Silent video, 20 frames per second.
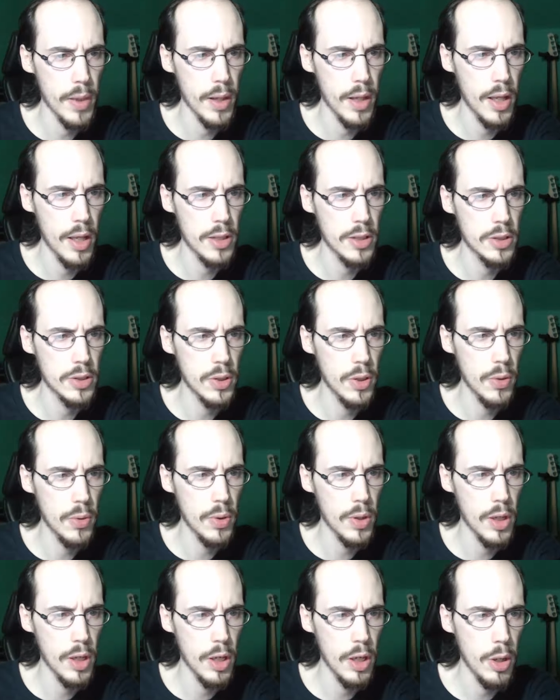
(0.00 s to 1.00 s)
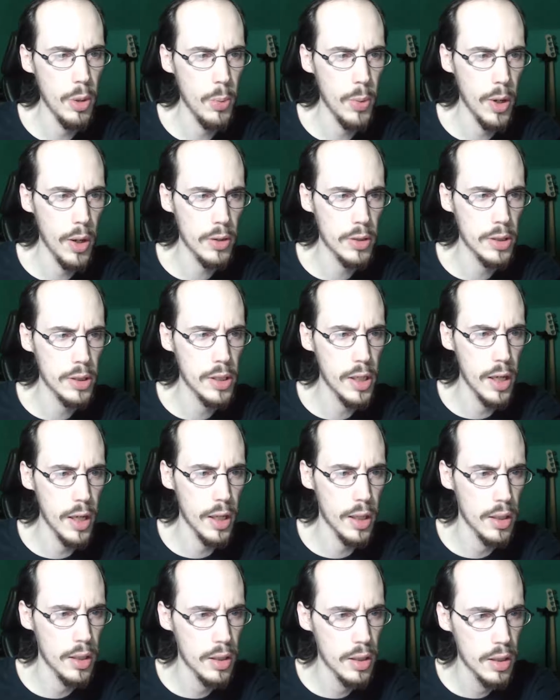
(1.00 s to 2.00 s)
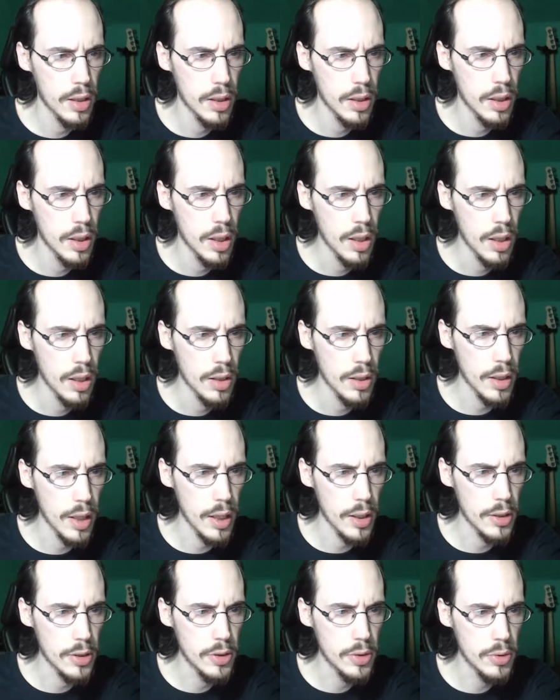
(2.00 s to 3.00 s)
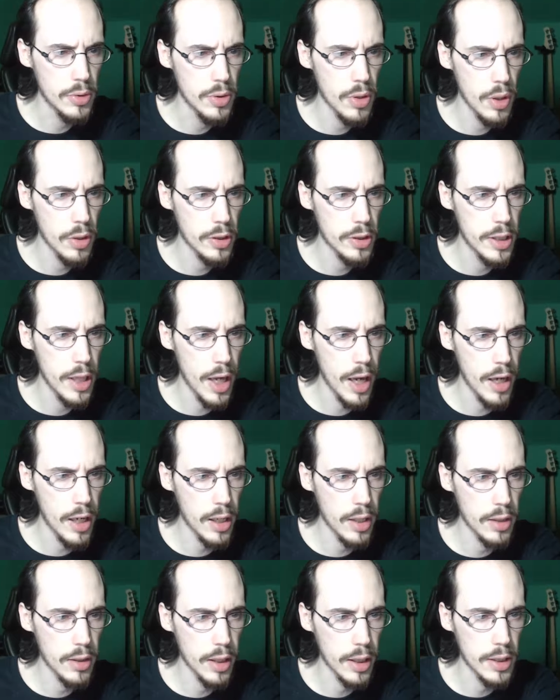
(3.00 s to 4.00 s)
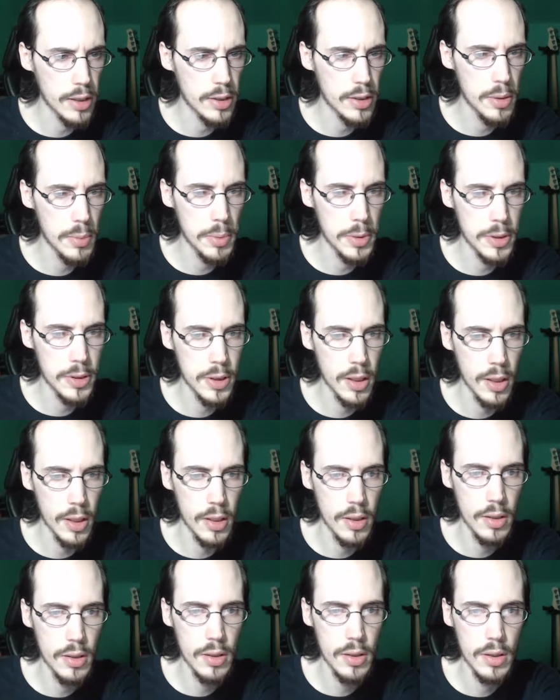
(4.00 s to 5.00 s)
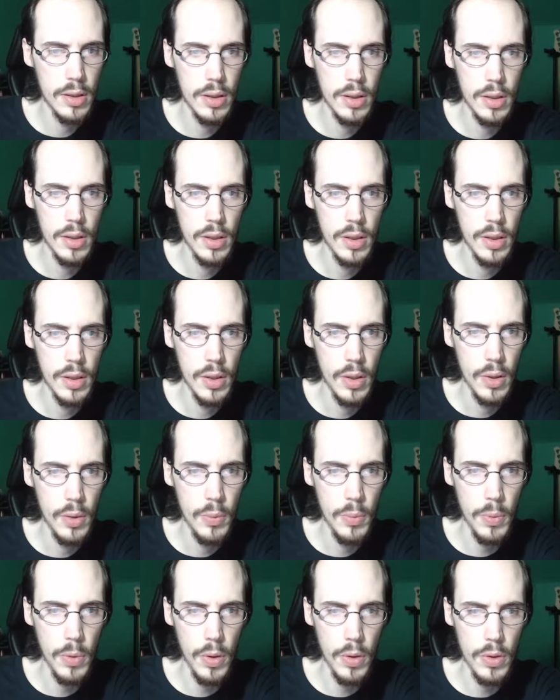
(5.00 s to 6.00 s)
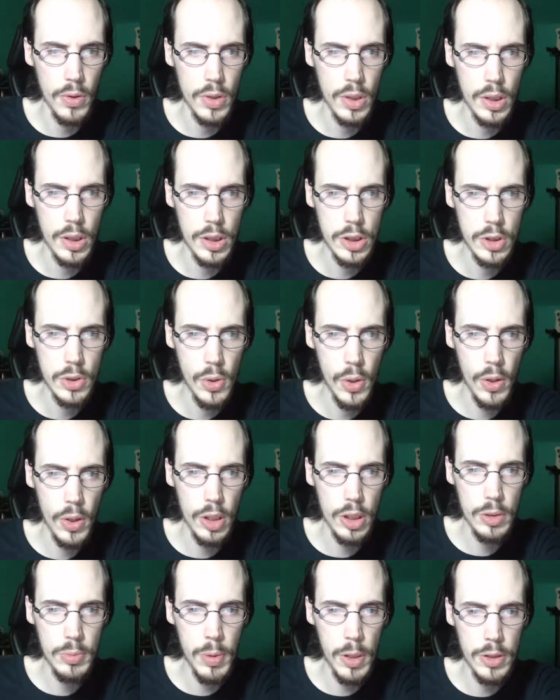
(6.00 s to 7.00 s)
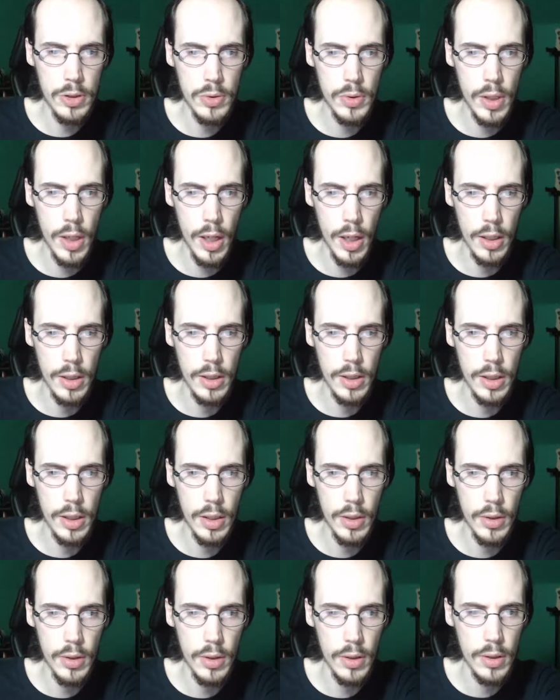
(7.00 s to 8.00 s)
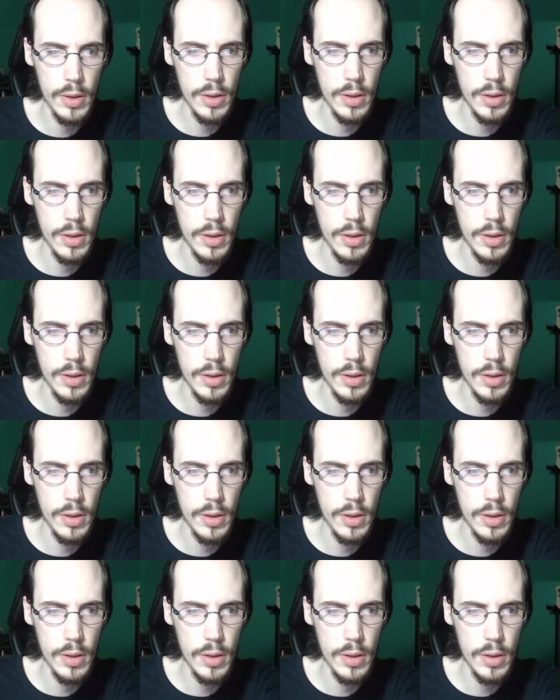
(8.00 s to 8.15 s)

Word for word: And so, here we are today. Like dude to our daddy, like stupid son. Well, struggle as best you can. Here.